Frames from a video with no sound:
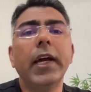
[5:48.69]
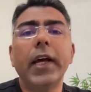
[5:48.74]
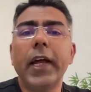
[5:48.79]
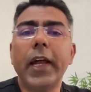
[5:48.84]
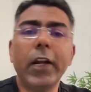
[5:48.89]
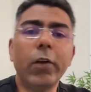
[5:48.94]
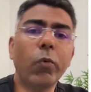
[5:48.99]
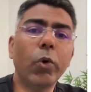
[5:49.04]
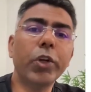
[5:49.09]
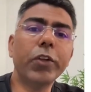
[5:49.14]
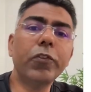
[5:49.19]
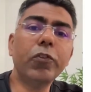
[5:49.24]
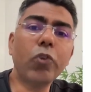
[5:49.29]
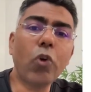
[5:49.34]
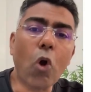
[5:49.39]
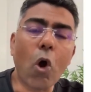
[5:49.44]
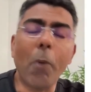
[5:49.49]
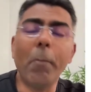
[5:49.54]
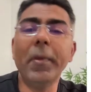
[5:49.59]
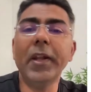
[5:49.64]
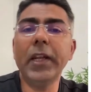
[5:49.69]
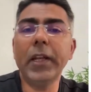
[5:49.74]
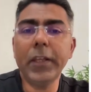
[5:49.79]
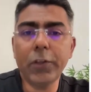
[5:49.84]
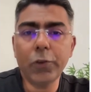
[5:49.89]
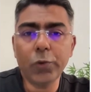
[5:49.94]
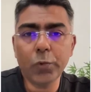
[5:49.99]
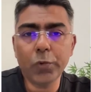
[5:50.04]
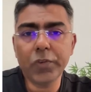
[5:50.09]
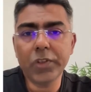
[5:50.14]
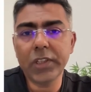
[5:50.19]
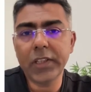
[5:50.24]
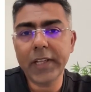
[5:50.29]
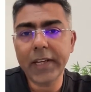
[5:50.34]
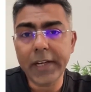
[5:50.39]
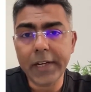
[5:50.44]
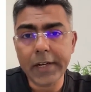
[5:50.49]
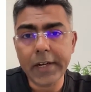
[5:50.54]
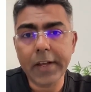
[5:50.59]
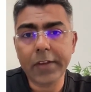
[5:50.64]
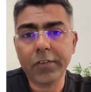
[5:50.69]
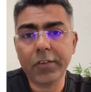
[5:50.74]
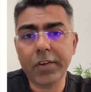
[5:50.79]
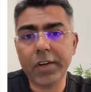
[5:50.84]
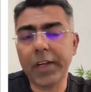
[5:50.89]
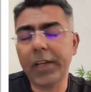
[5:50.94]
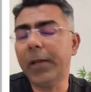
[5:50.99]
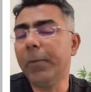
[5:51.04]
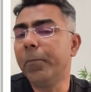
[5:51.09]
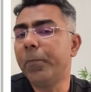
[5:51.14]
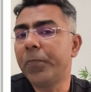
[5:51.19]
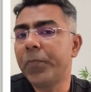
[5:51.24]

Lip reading: and what is commonly used in the industry,